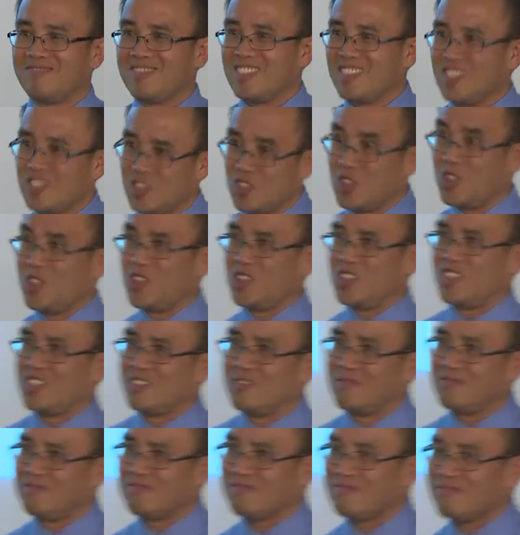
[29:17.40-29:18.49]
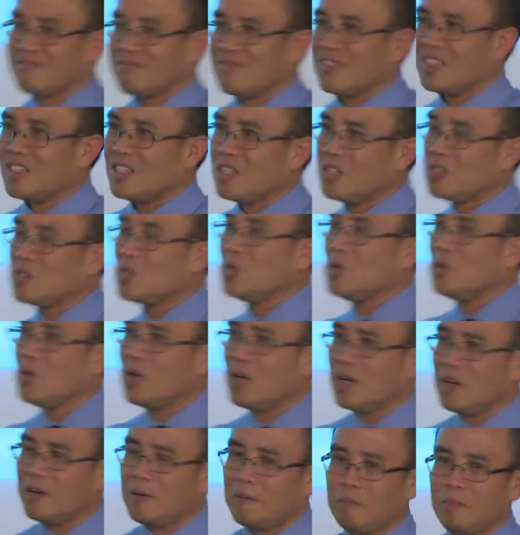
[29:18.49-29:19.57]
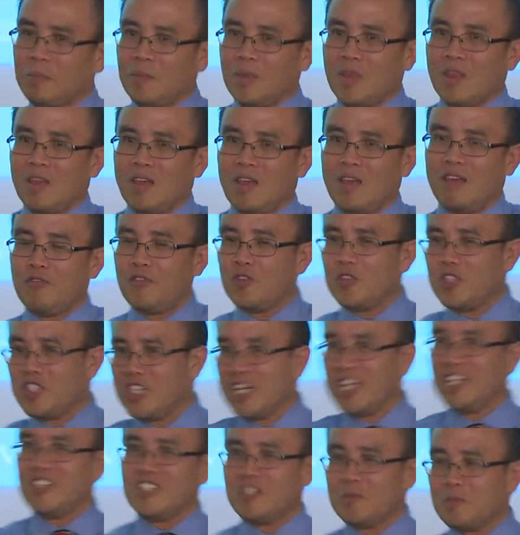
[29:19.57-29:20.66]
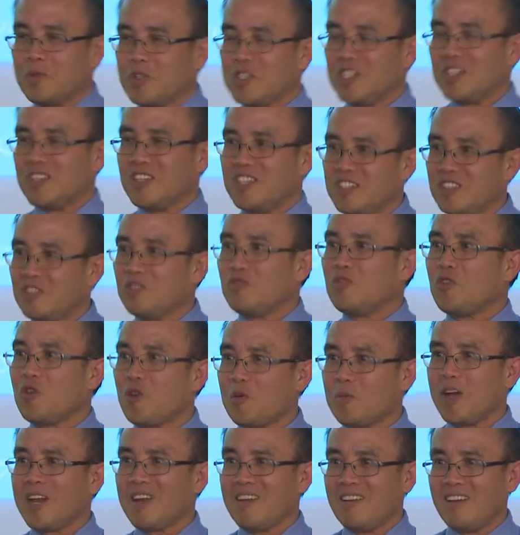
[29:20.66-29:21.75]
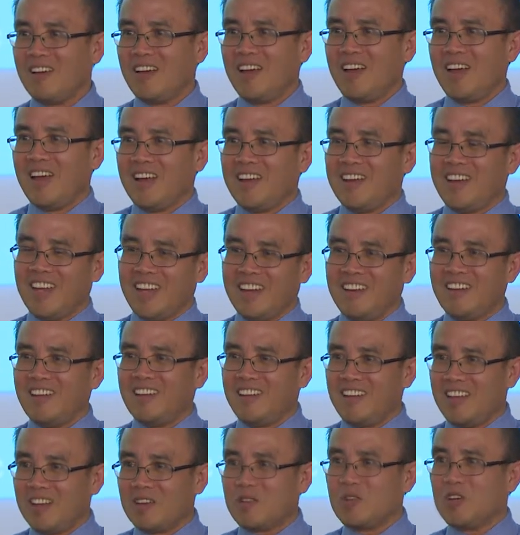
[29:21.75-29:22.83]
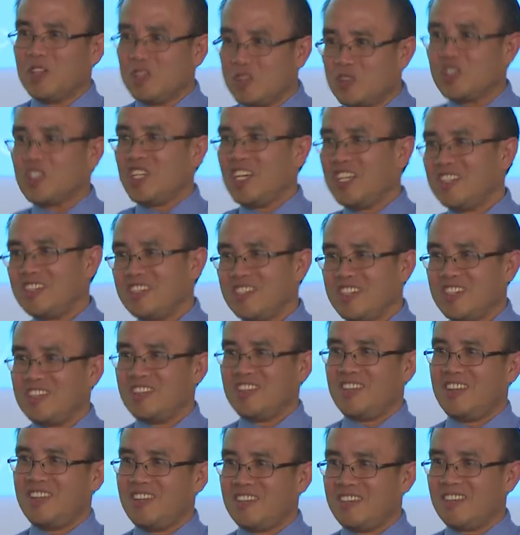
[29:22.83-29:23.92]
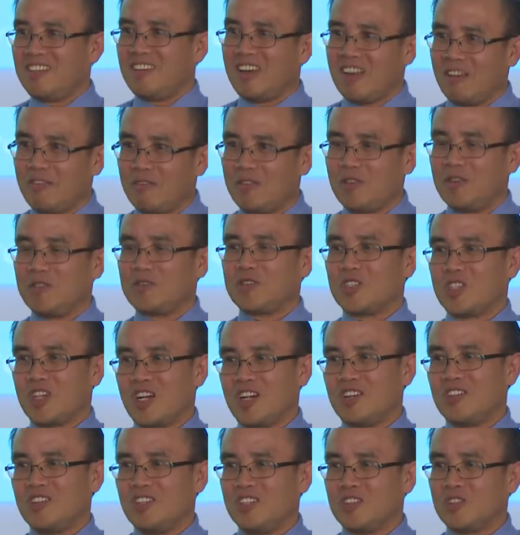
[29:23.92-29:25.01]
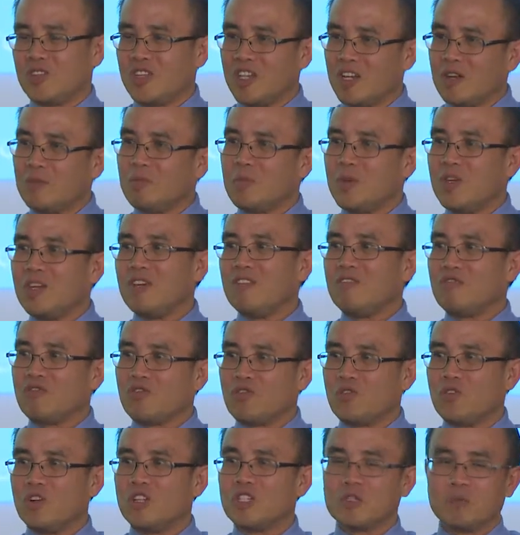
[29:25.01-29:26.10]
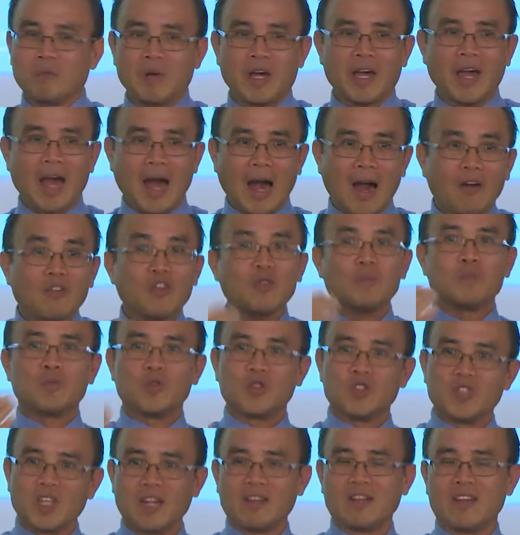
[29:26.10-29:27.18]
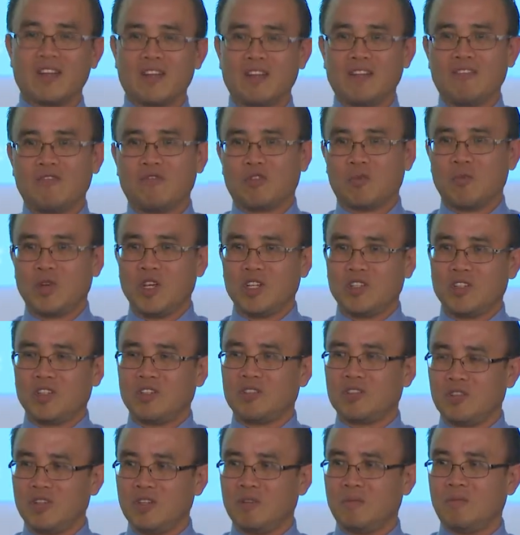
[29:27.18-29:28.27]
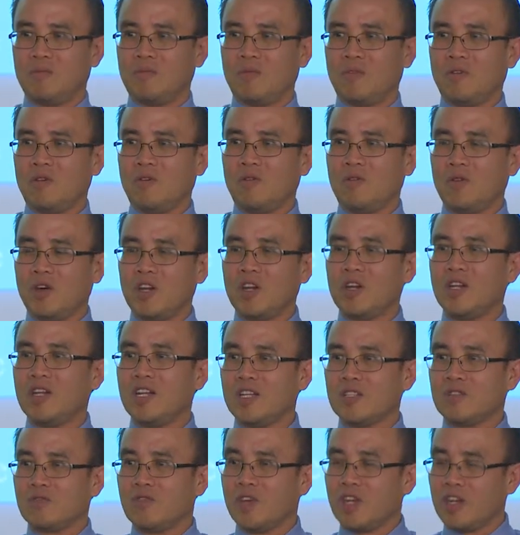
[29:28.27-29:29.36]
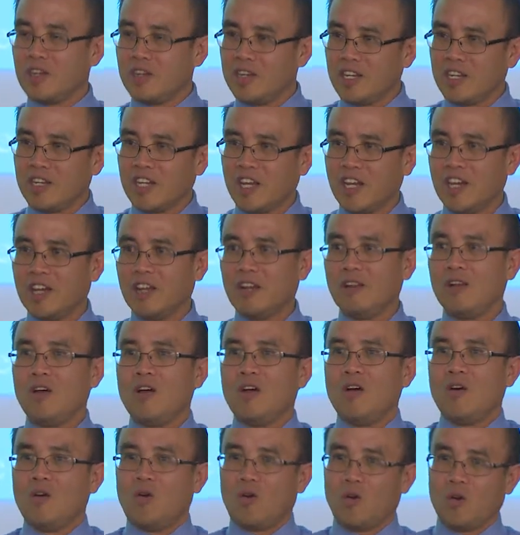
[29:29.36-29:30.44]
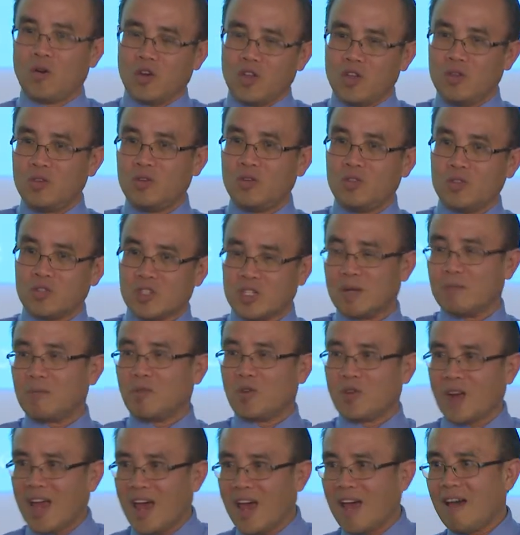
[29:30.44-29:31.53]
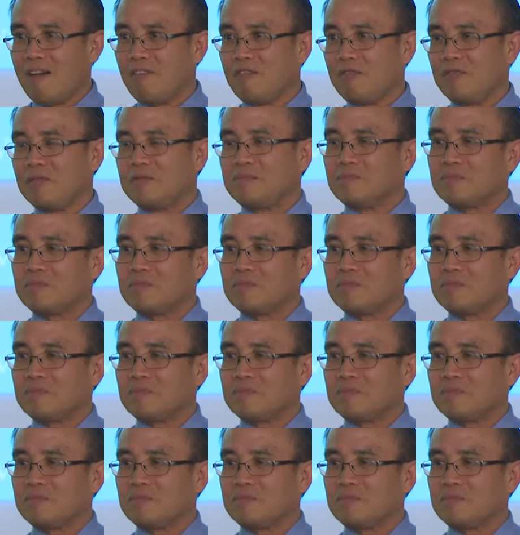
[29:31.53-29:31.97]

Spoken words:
search. So if you change the presentation format, then they're going to change their level of strategy. So they're being influenced by how you present that information to them. Whether it is very detailed or you use some graph,